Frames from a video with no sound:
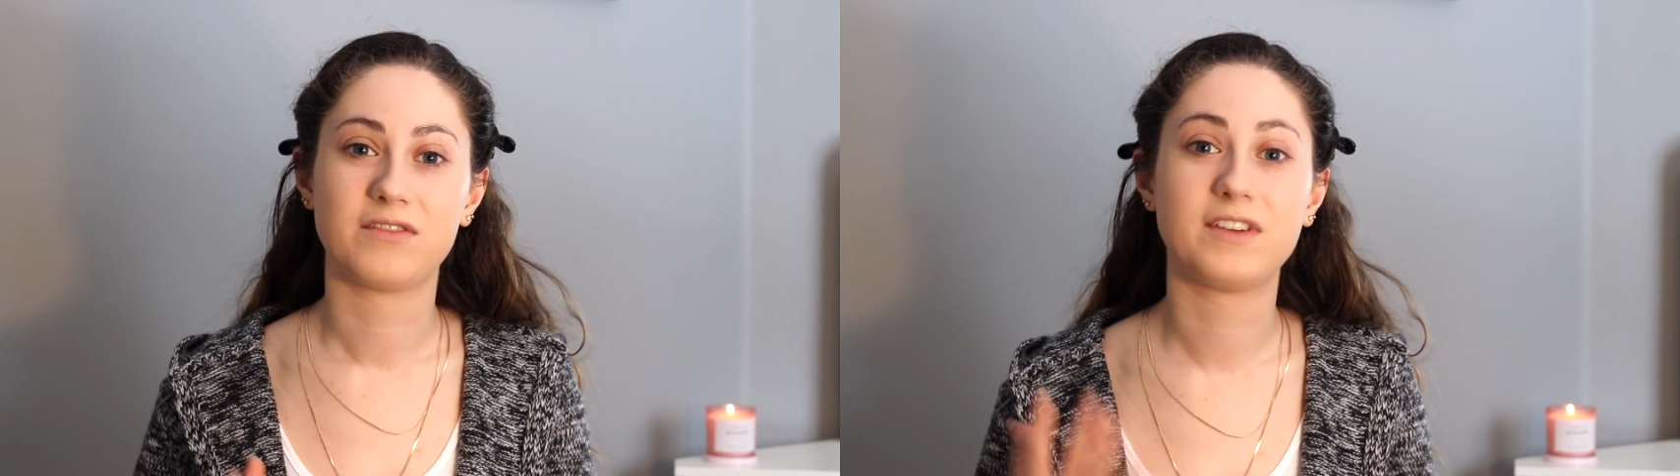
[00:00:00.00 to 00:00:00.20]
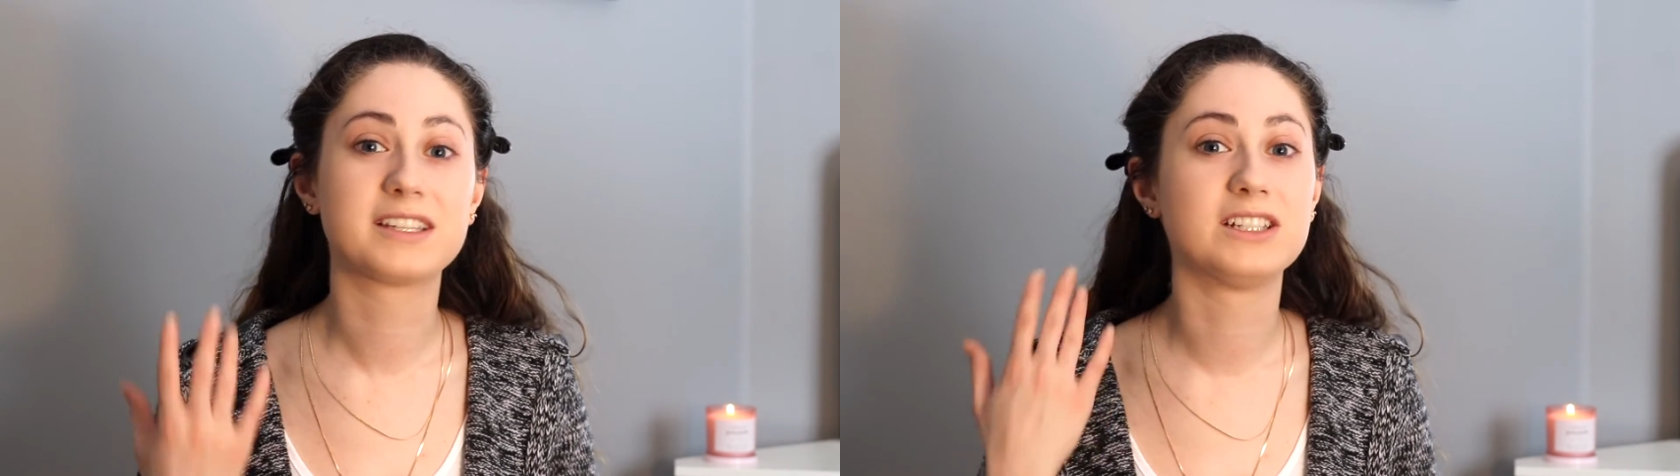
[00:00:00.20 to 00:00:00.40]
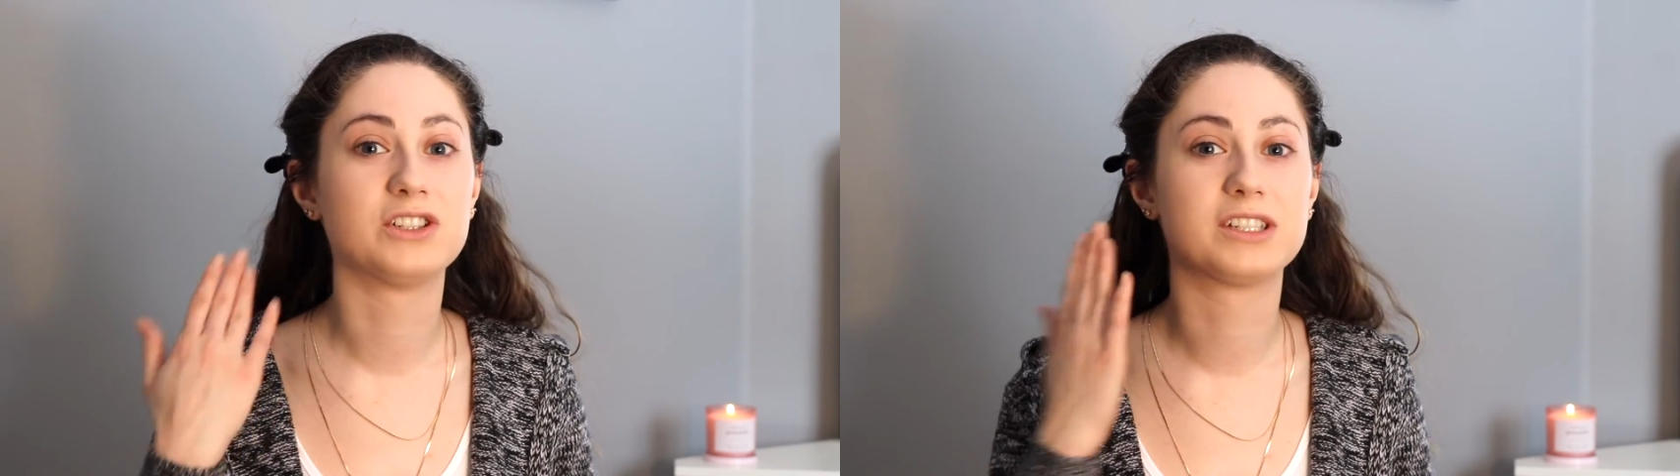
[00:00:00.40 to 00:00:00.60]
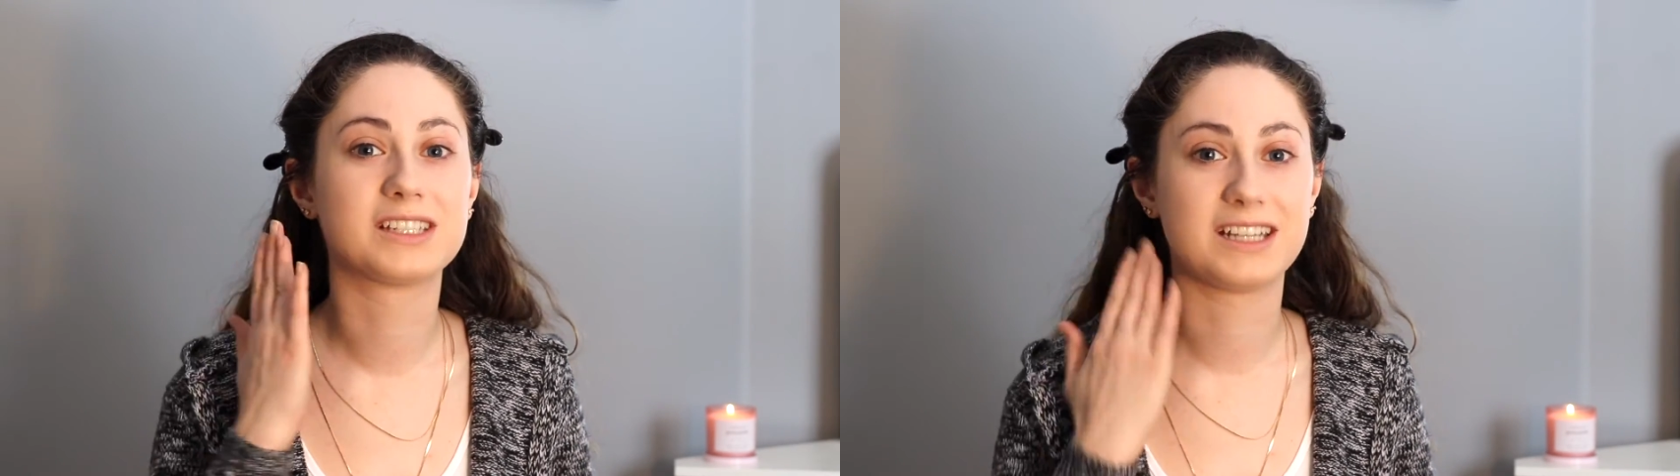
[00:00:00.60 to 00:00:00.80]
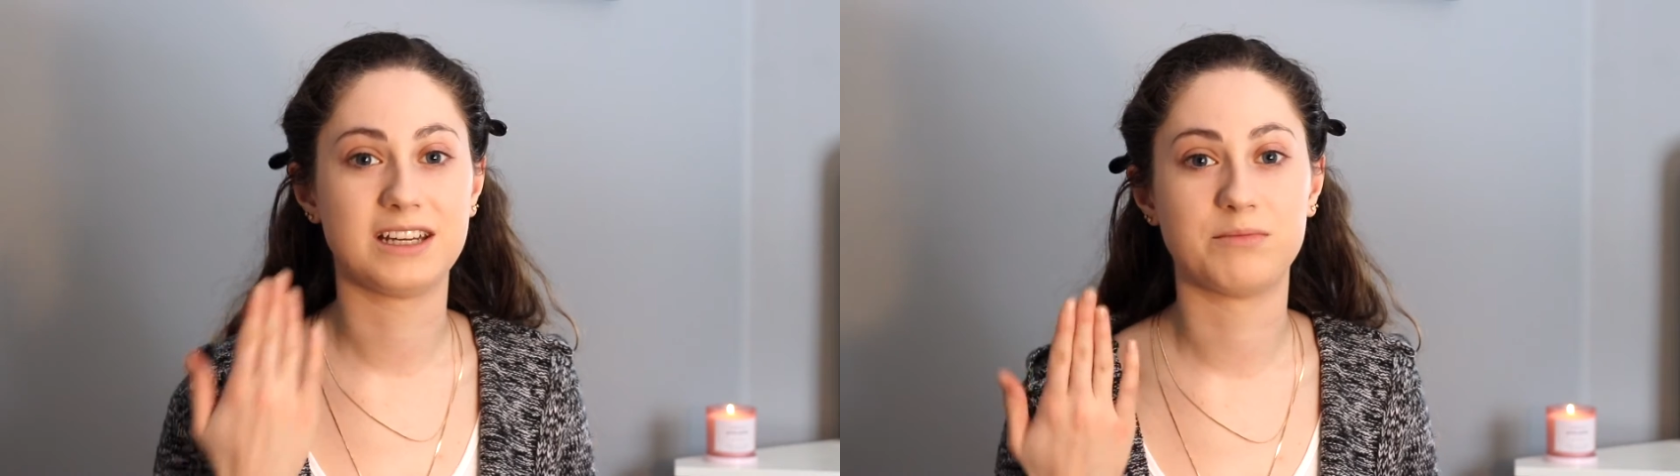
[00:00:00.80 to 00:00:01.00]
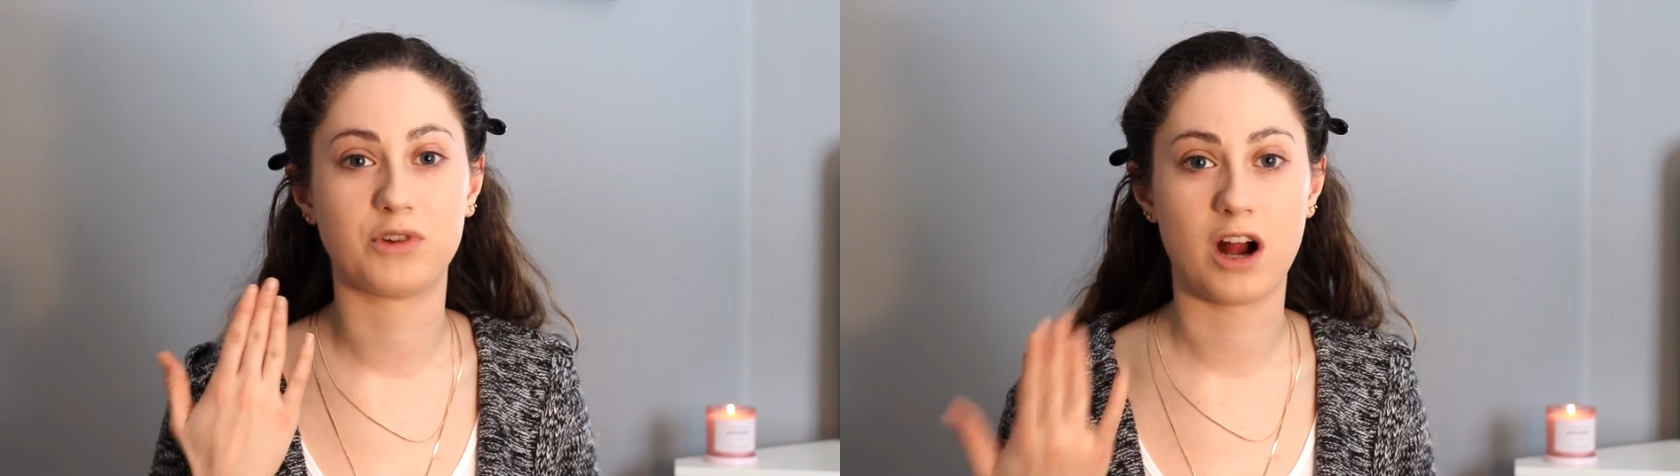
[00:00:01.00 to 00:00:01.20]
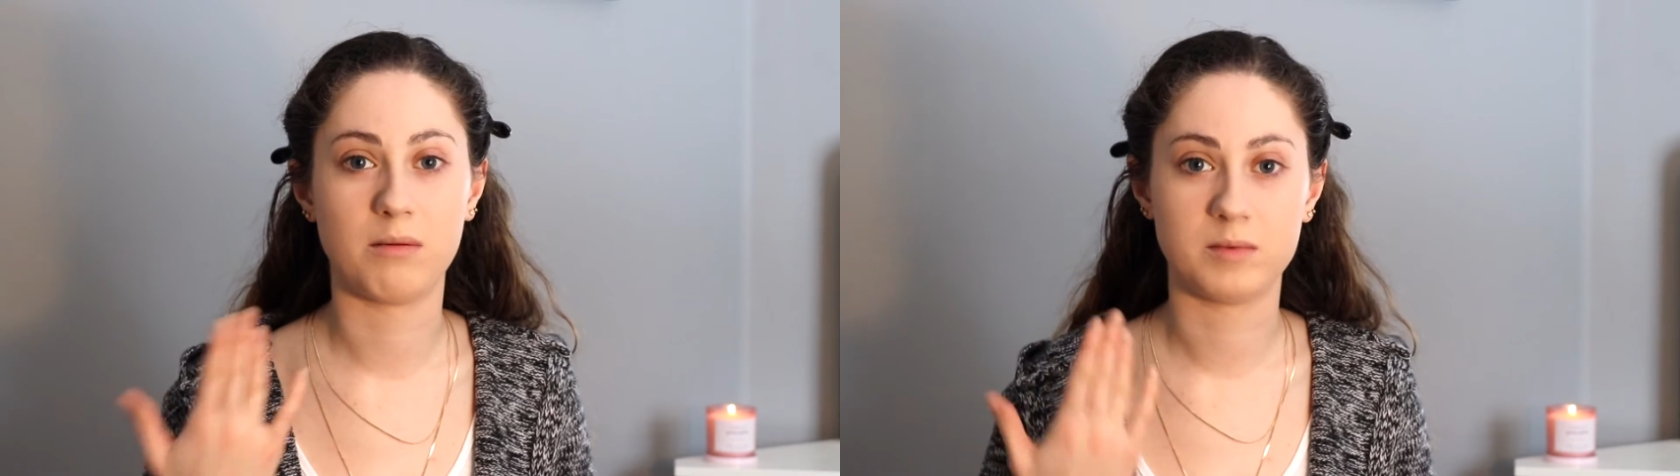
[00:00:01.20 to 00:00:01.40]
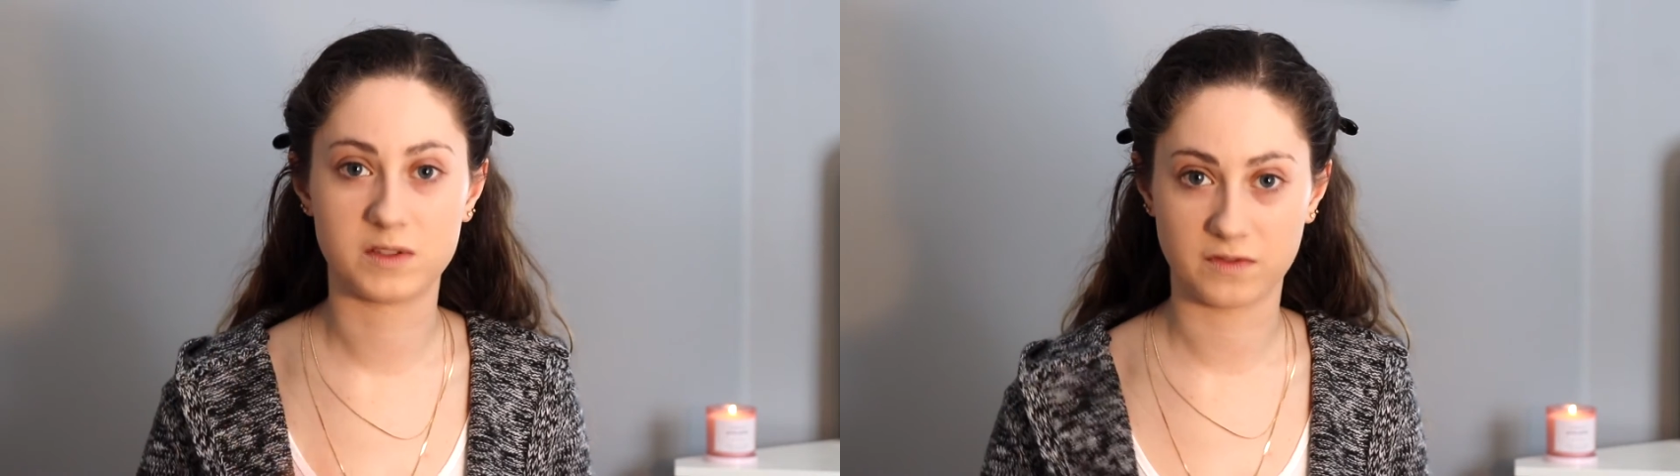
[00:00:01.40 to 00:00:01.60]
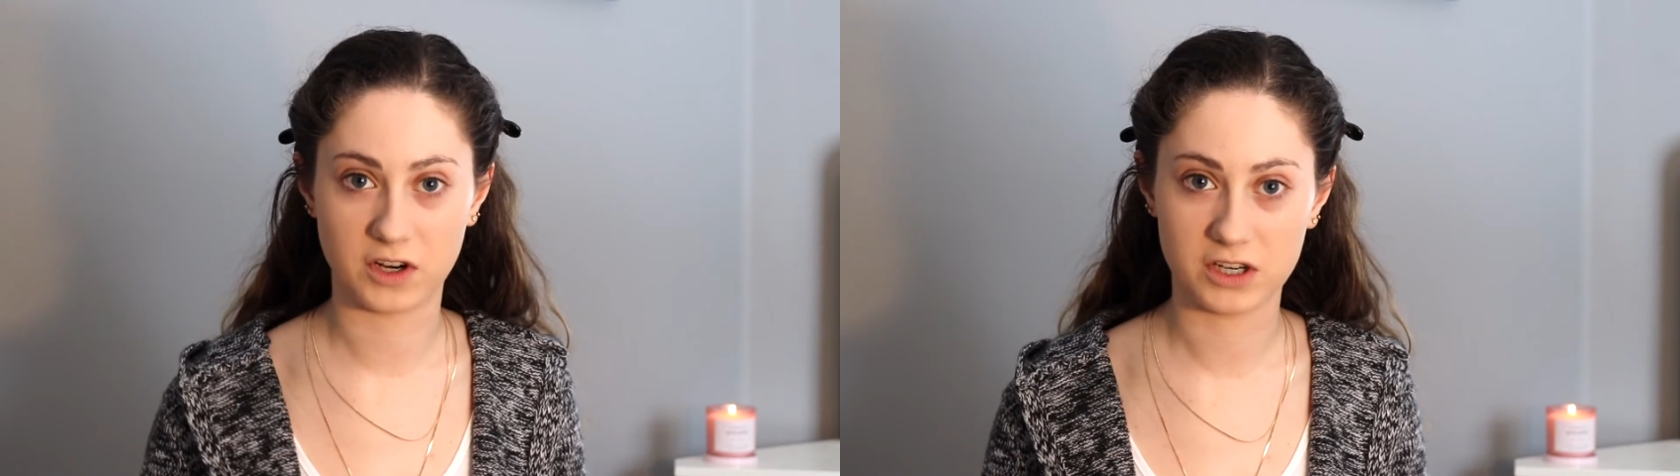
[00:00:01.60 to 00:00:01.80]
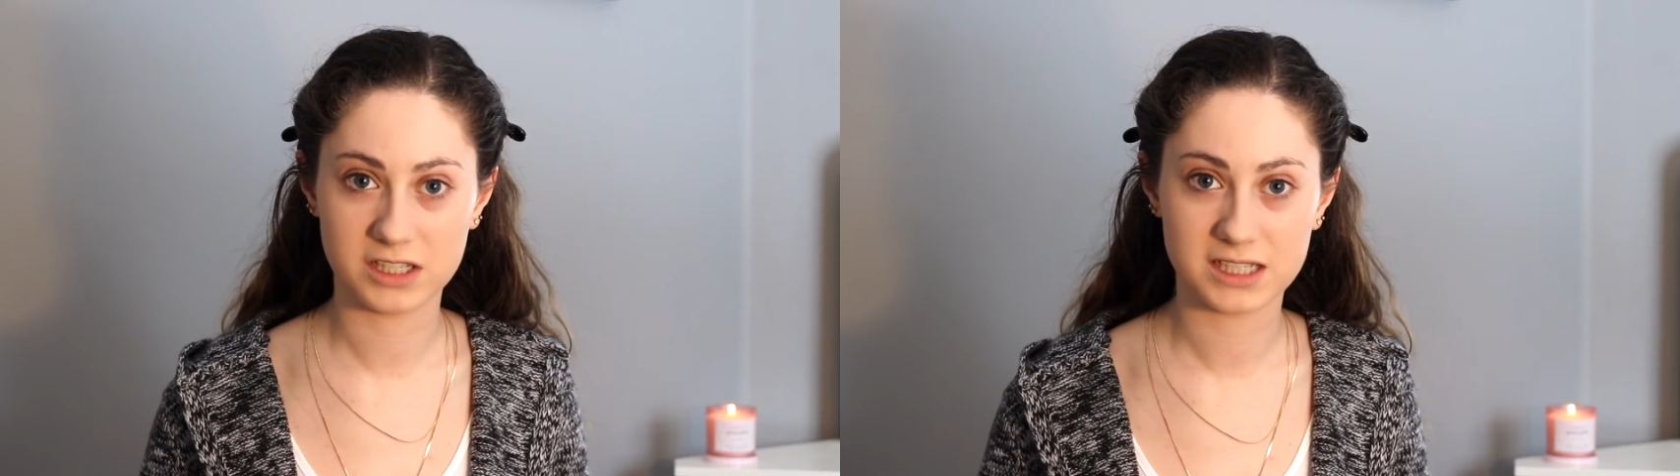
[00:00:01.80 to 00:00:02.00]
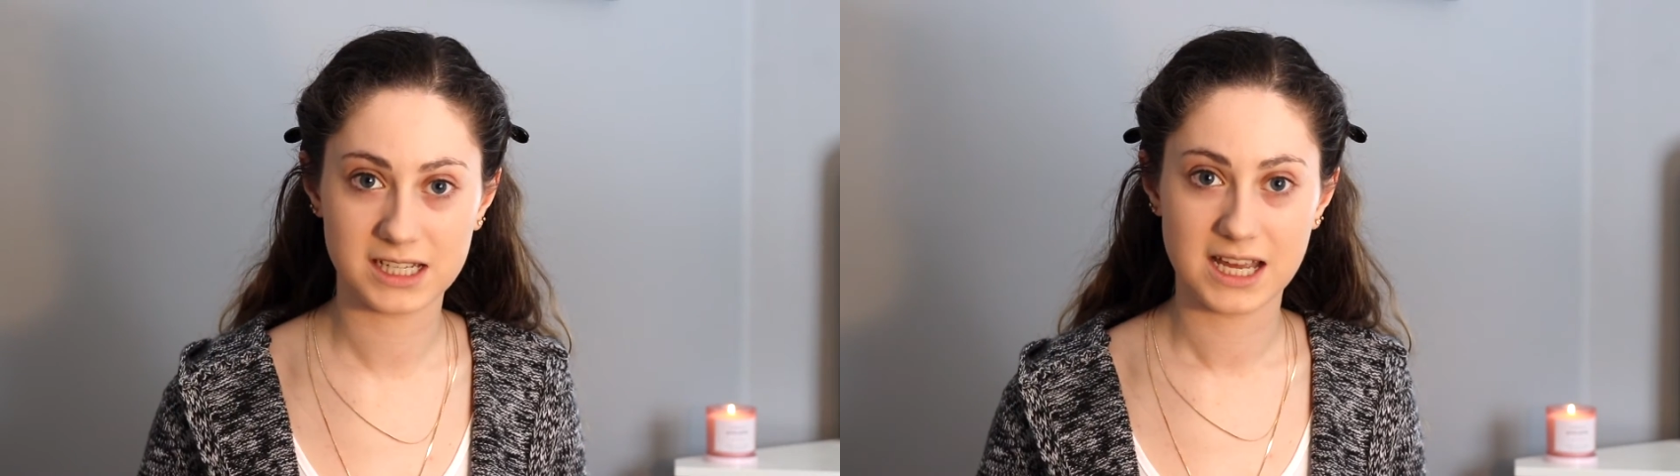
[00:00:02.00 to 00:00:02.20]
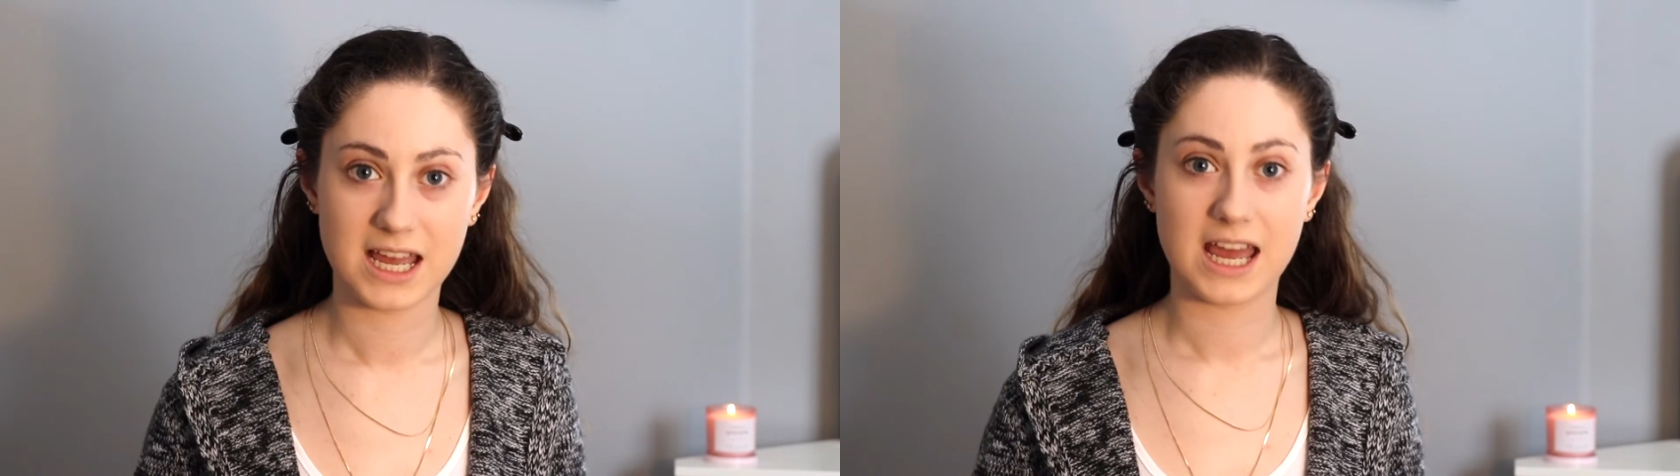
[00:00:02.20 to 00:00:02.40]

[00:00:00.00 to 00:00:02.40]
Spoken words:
fixing your skin problems first